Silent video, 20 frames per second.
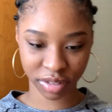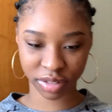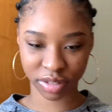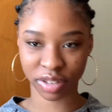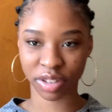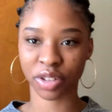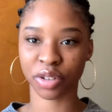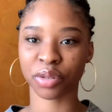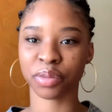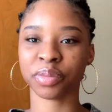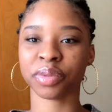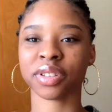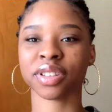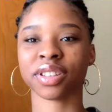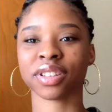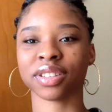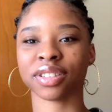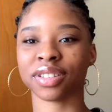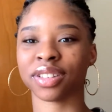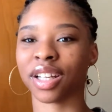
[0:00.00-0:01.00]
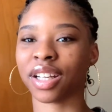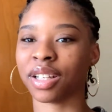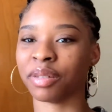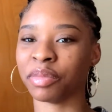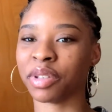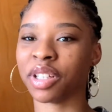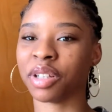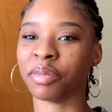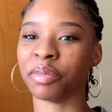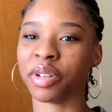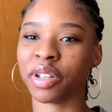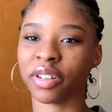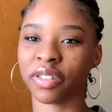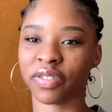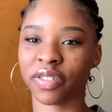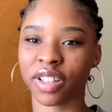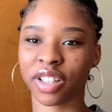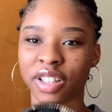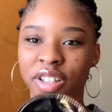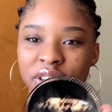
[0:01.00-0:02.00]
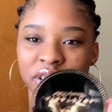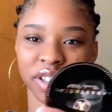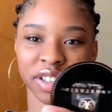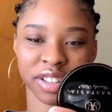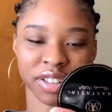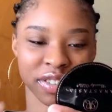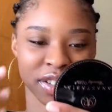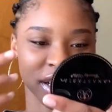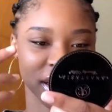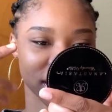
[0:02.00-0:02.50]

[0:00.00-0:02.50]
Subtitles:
oops, I didn't mean a middle finger, you guys,